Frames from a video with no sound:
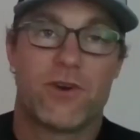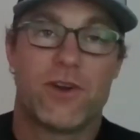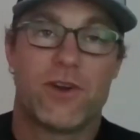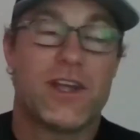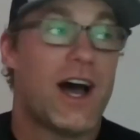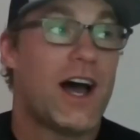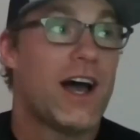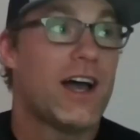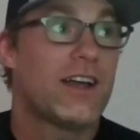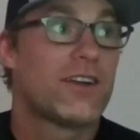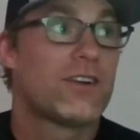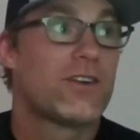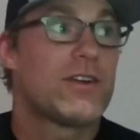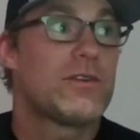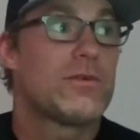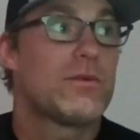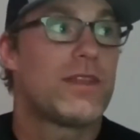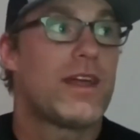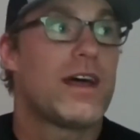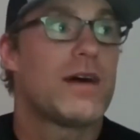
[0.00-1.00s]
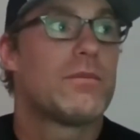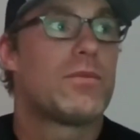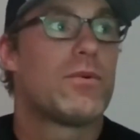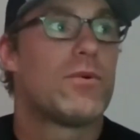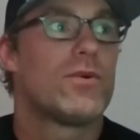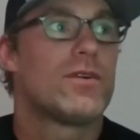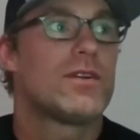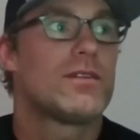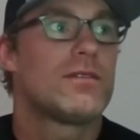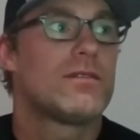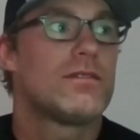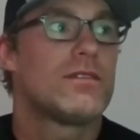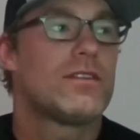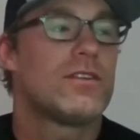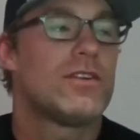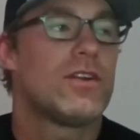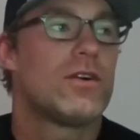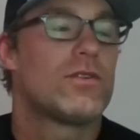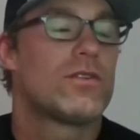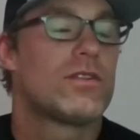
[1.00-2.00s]
I agree with that point,
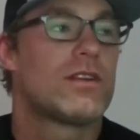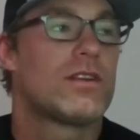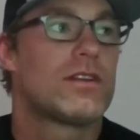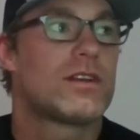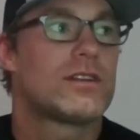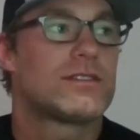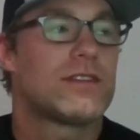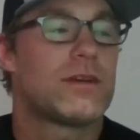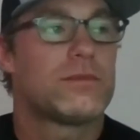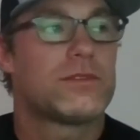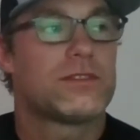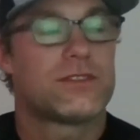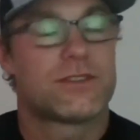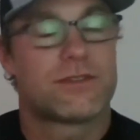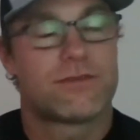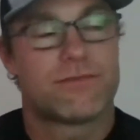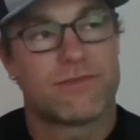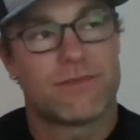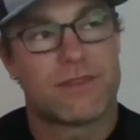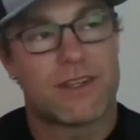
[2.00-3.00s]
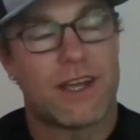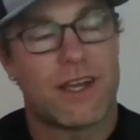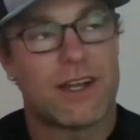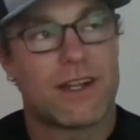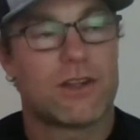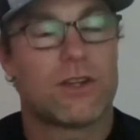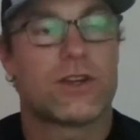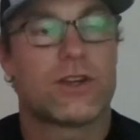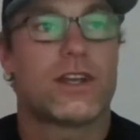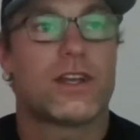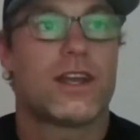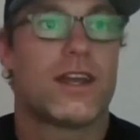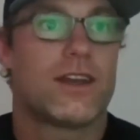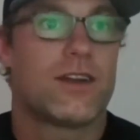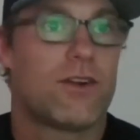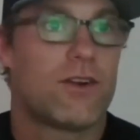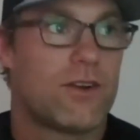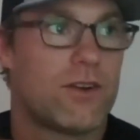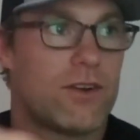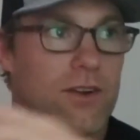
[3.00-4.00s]
because I'm just kind of looking at it
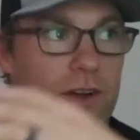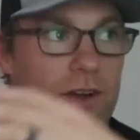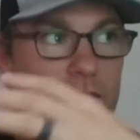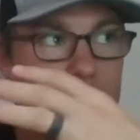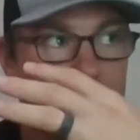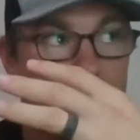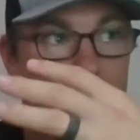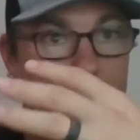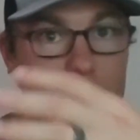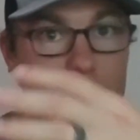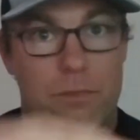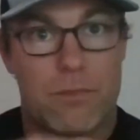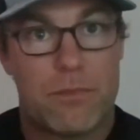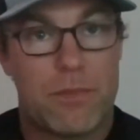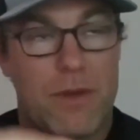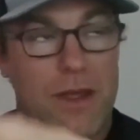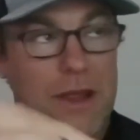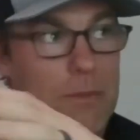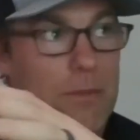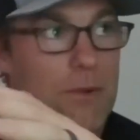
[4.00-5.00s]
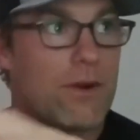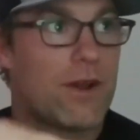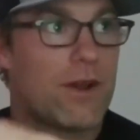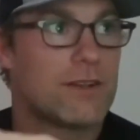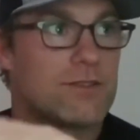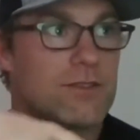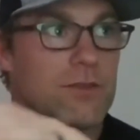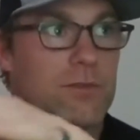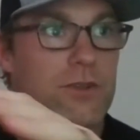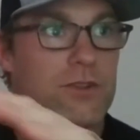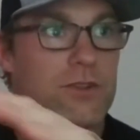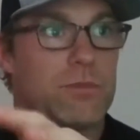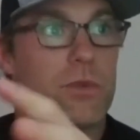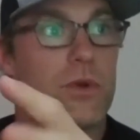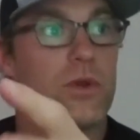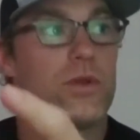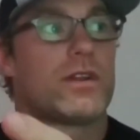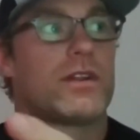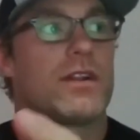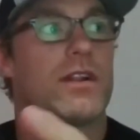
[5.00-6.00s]
on paper, not so much
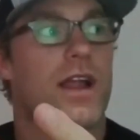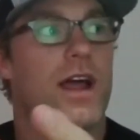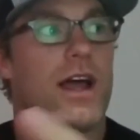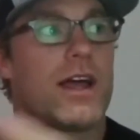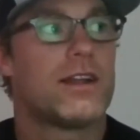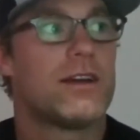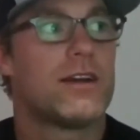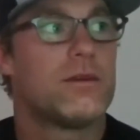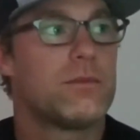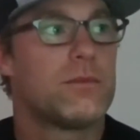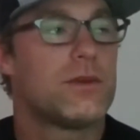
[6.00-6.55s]
building a lineup.